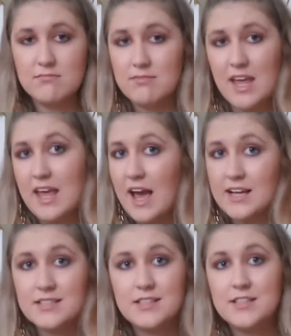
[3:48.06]
He
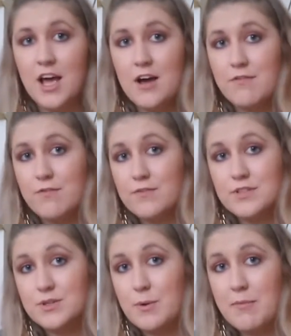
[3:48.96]
asks her
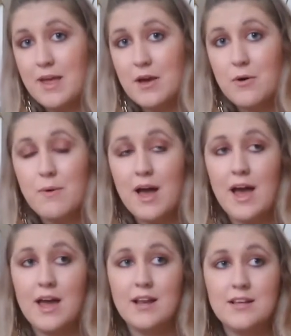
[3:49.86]
to a meal
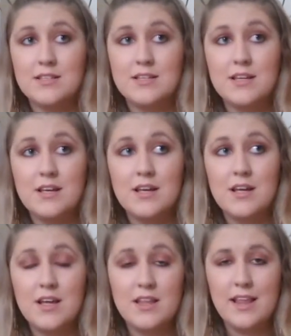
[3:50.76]
and
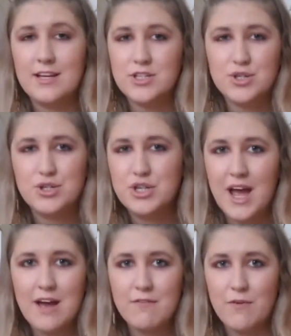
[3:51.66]
they just
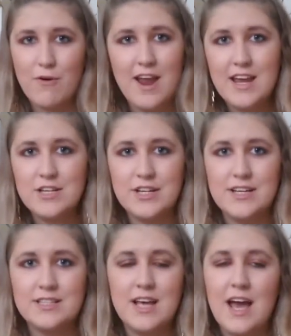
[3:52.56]
chat for
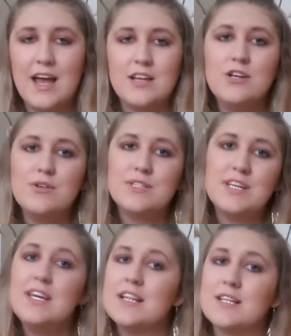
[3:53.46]
ages, and you
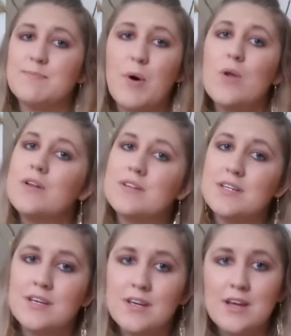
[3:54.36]
see this
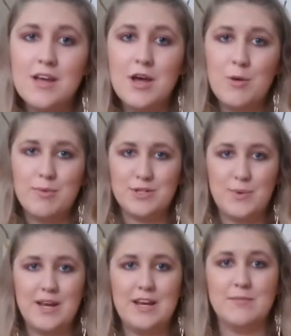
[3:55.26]
bond
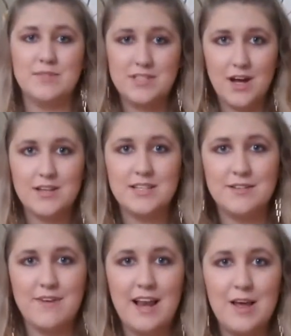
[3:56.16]
between them start to
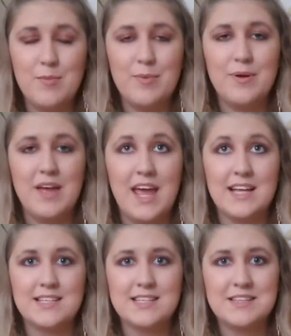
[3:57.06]
develop.
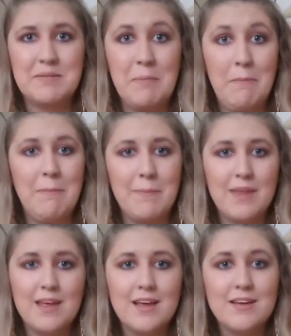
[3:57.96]
It's
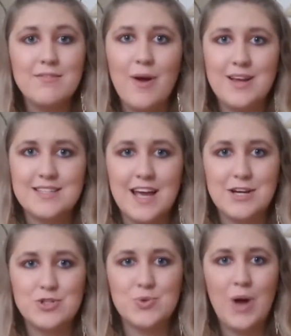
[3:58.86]
very
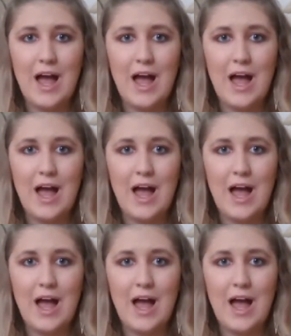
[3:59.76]
sexual